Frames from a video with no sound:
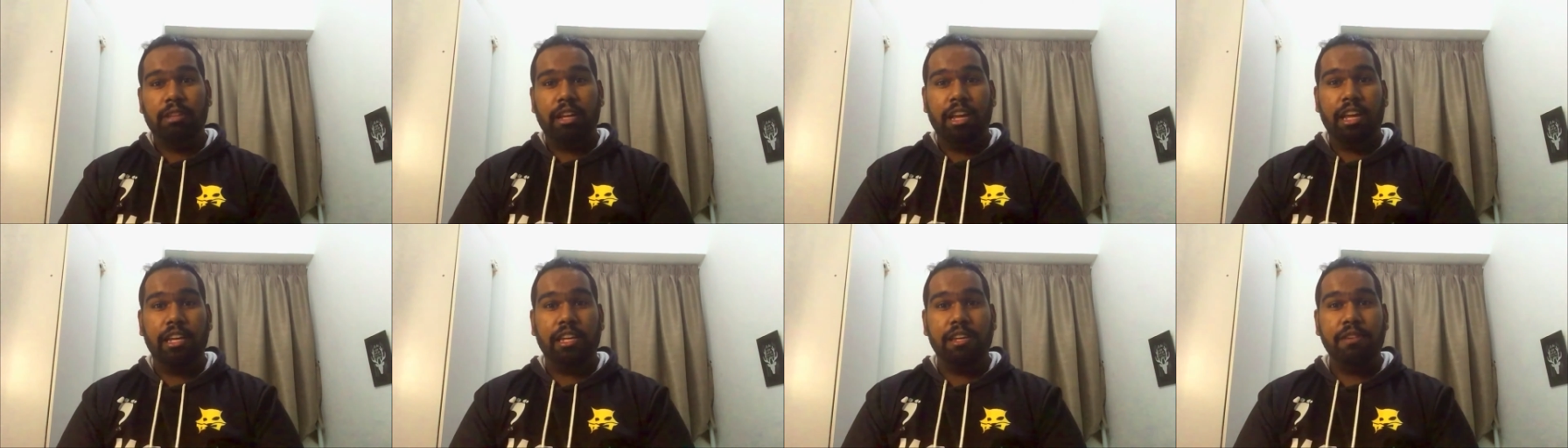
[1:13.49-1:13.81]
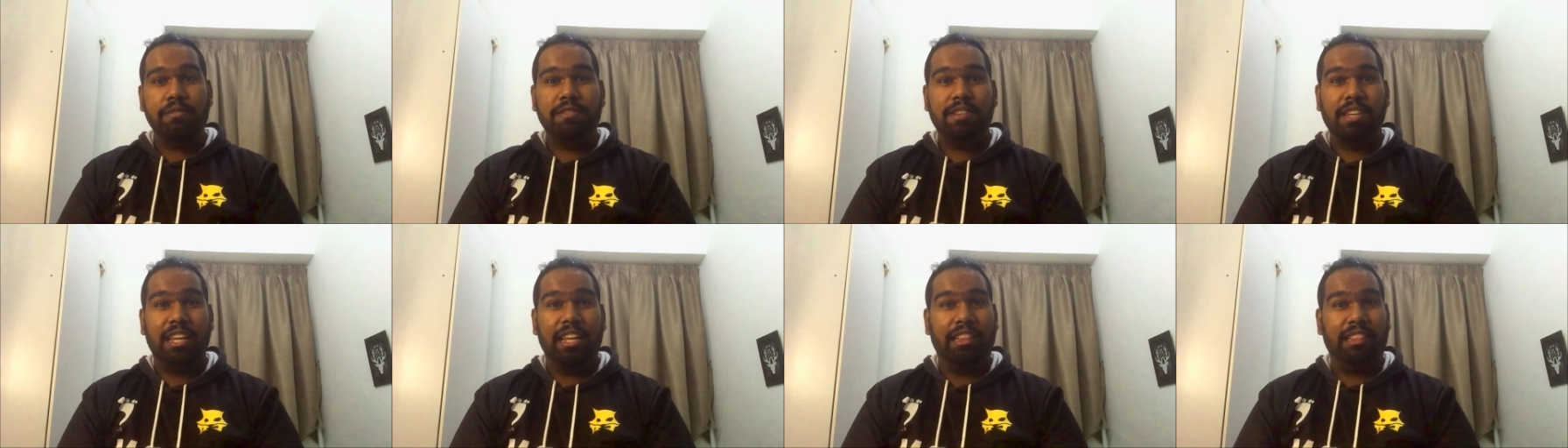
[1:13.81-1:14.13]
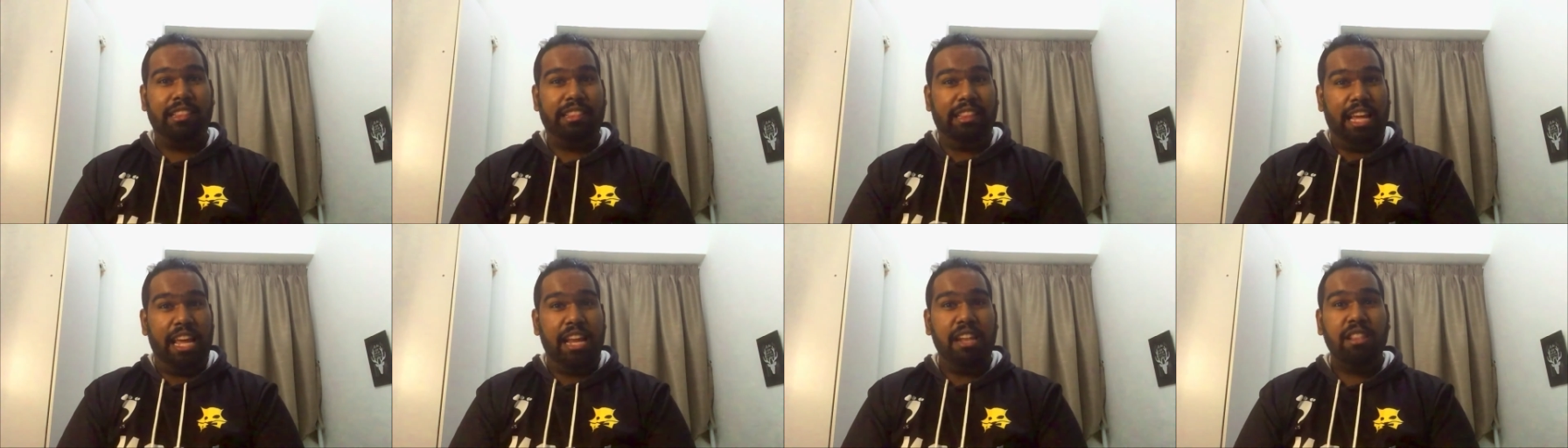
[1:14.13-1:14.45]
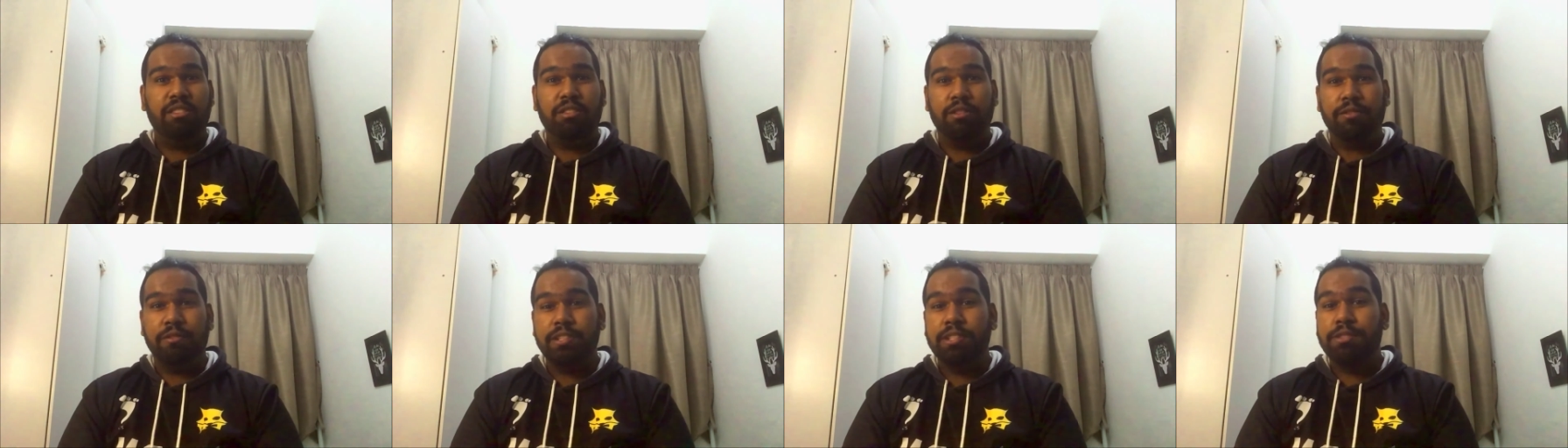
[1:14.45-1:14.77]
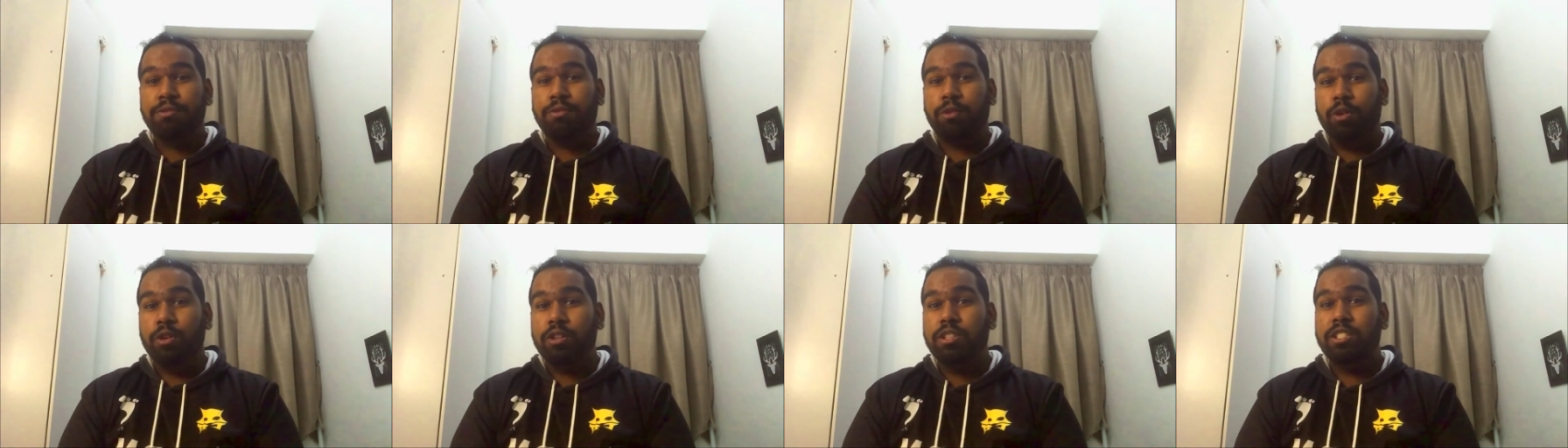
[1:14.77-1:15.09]
and gives a tenth of his
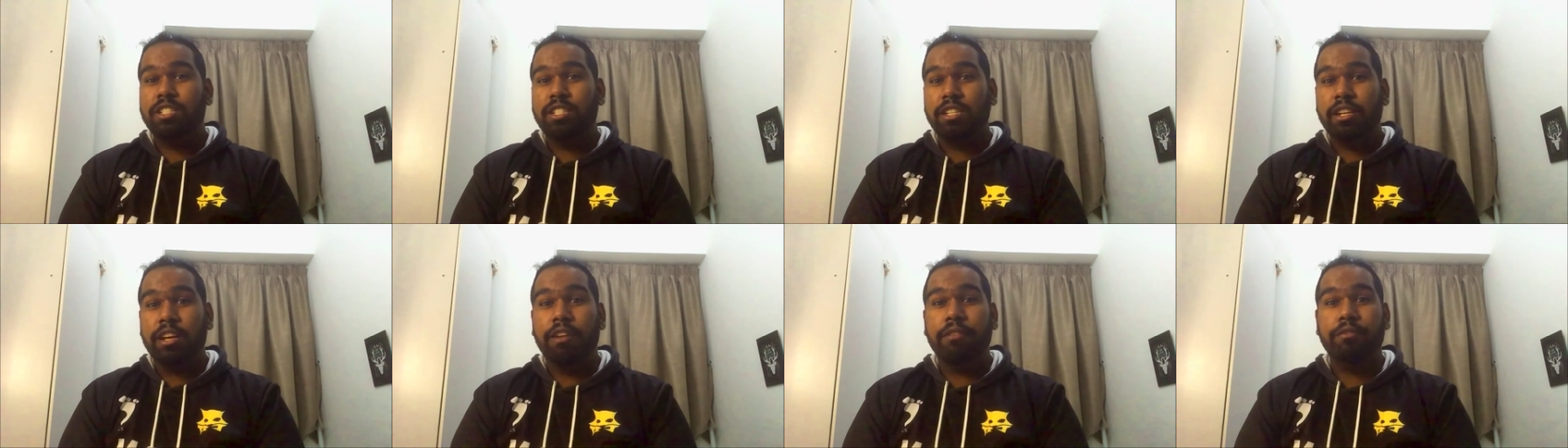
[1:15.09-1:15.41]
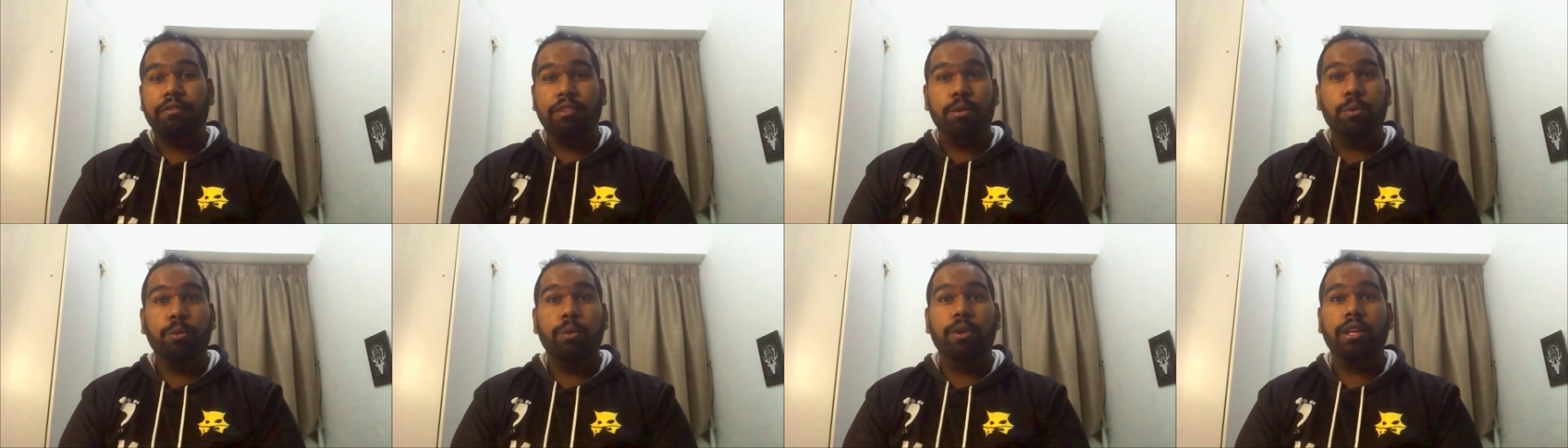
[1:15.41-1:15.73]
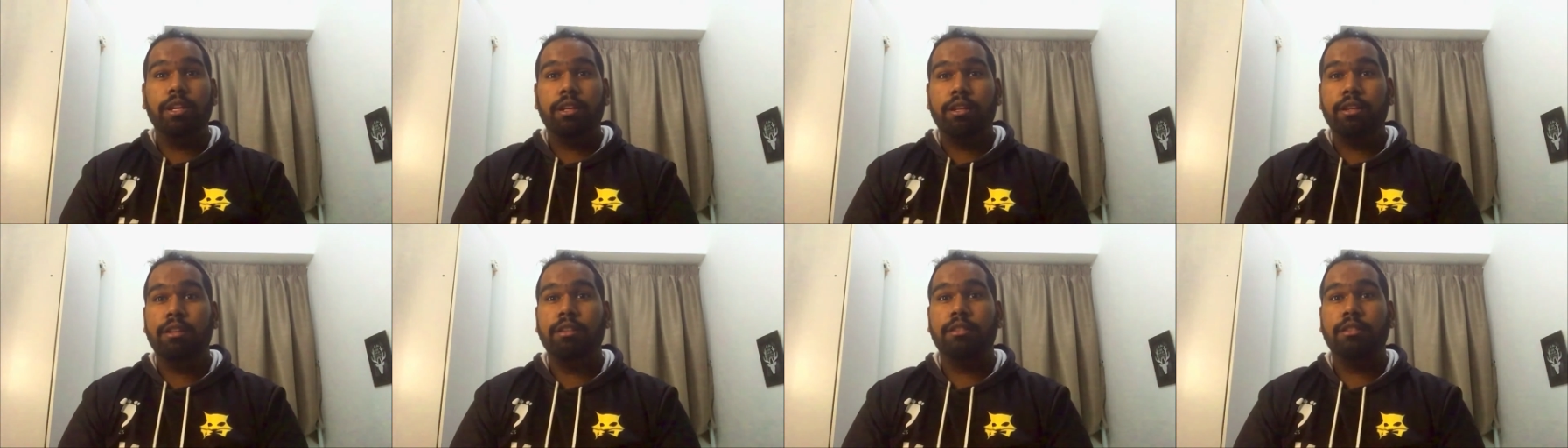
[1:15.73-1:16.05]
fortune every week.